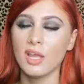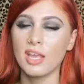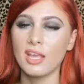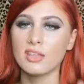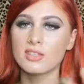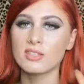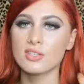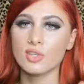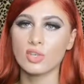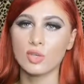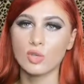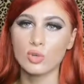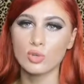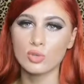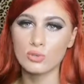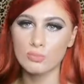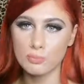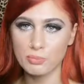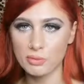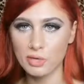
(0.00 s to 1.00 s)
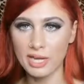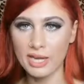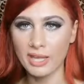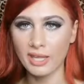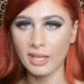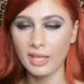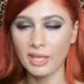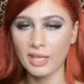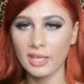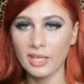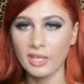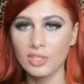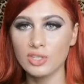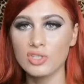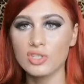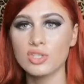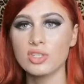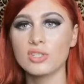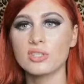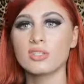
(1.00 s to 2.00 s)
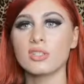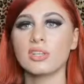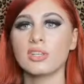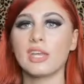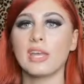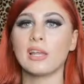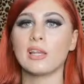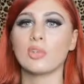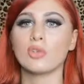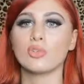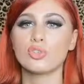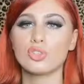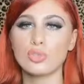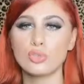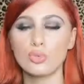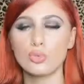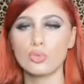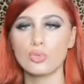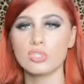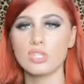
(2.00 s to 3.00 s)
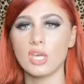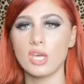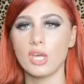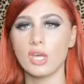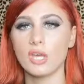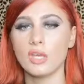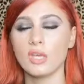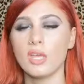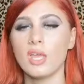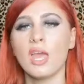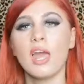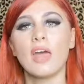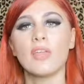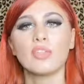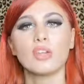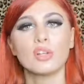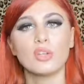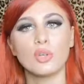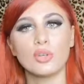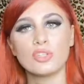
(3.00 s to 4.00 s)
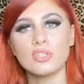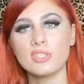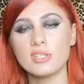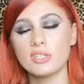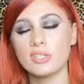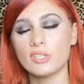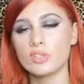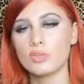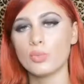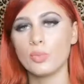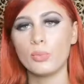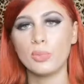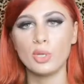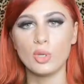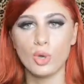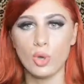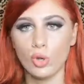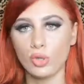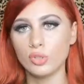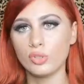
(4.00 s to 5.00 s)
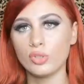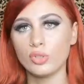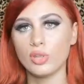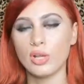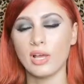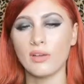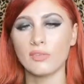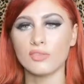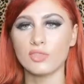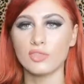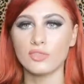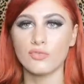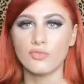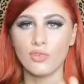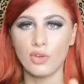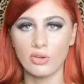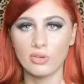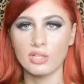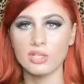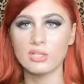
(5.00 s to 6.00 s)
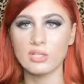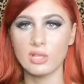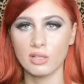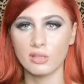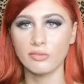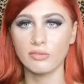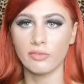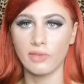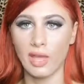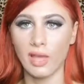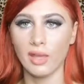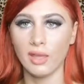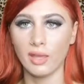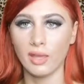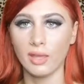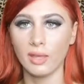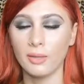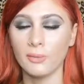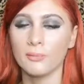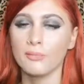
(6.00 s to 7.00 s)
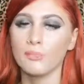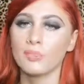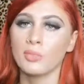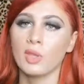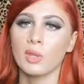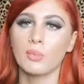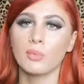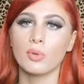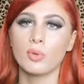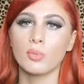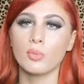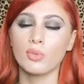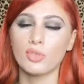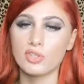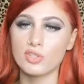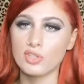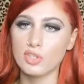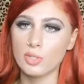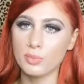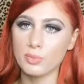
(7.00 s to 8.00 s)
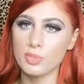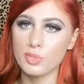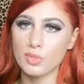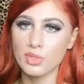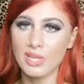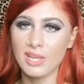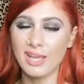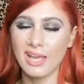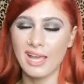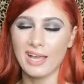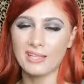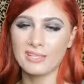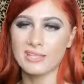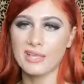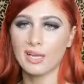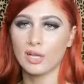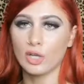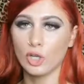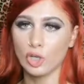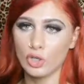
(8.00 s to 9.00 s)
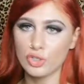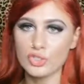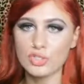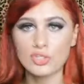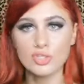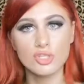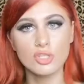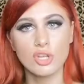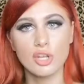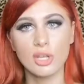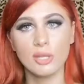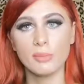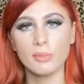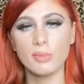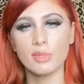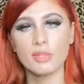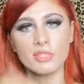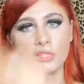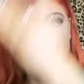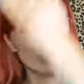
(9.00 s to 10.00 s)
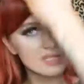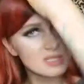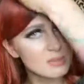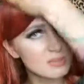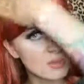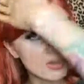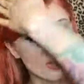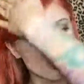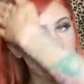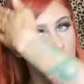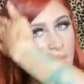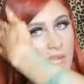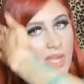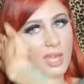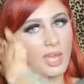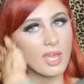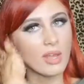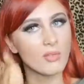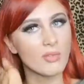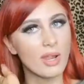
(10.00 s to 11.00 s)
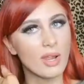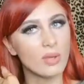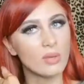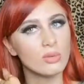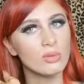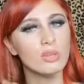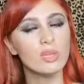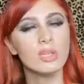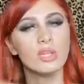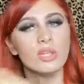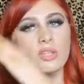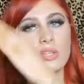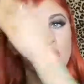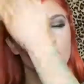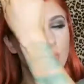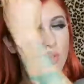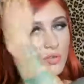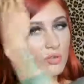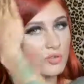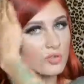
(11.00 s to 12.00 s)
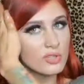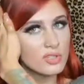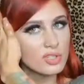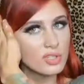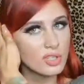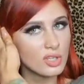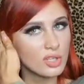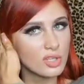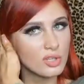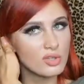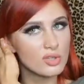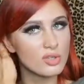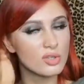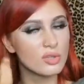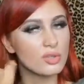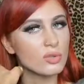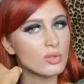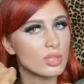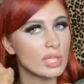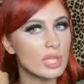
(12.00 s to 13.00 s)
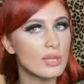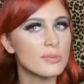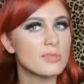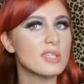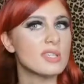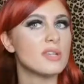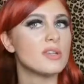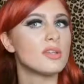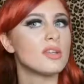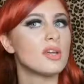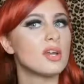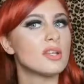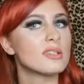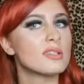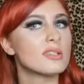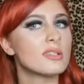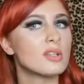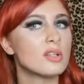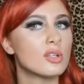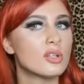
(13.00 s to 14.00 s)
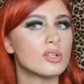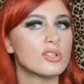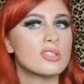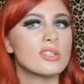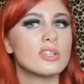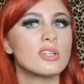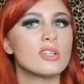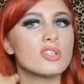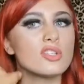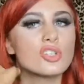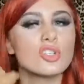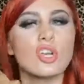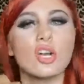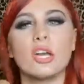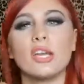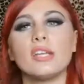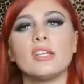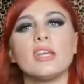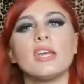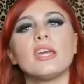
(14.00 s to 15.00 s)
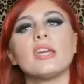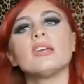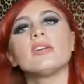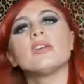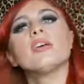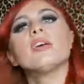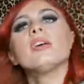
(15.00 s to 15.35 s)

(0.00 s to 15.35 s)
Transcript: it's going to cause breakage, it's going to get a lot shorter and the glossiness will be gone. You'll have just very dull flat hair. But with the Supersonic, it adds that gloss and shine because it smooths that hair out, softens the cuticle, keeps it nice and glossy and shiny.